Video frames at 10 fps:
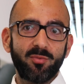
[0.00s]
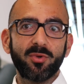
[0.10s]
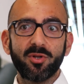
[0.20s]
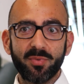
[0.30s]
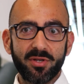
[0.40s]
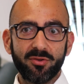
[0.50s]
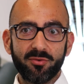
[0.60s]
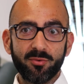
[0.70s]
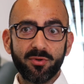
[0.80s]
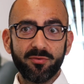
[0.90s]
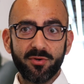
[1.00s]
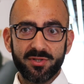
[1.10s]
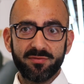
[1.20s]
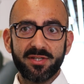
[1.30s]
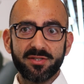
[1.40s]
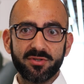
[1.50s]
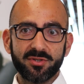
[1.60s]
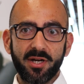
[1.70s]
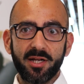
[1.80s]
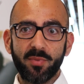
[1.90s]
will be through the first phase of the
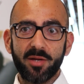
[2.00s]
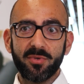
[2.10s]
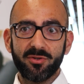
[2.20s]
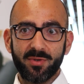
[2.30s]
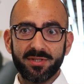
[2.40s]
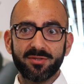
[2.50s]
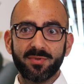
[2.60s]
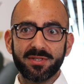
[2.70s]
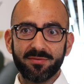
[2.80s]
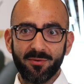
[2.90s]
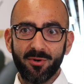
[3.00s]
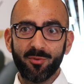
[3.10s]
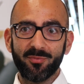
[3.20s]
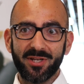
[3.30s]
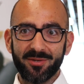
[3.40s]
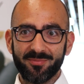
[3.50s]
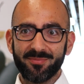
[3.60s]
trial by mid 2024, hopefully.